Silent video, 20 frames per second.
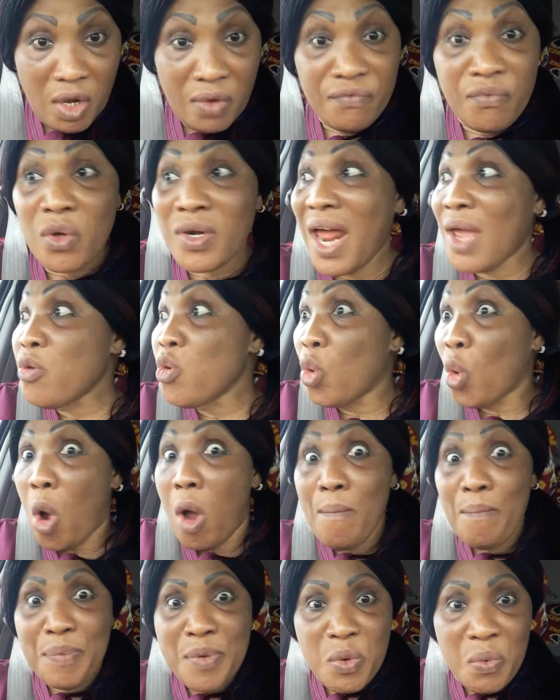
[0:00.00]
For that you
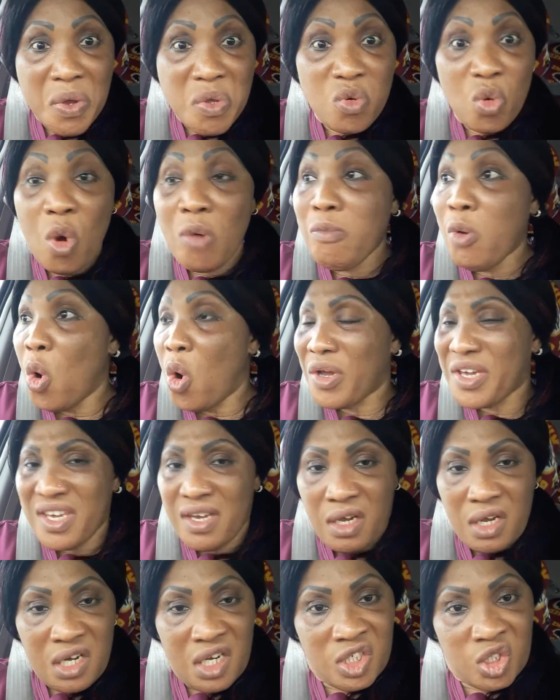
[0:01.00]
compete where you go broke
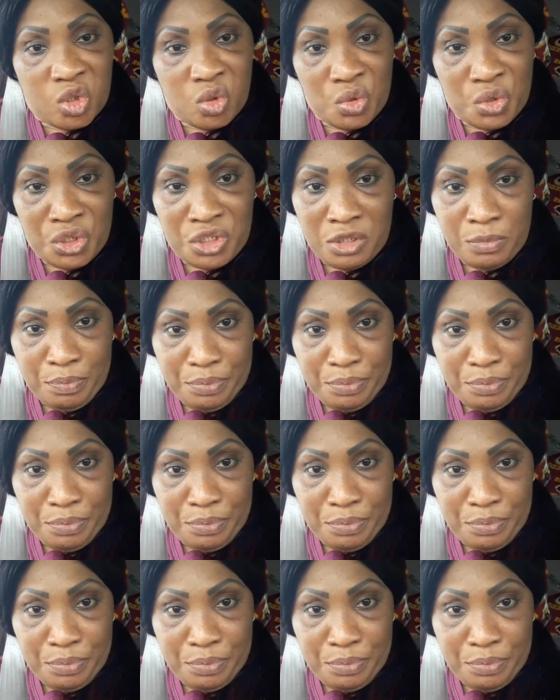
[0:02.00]
in relationship.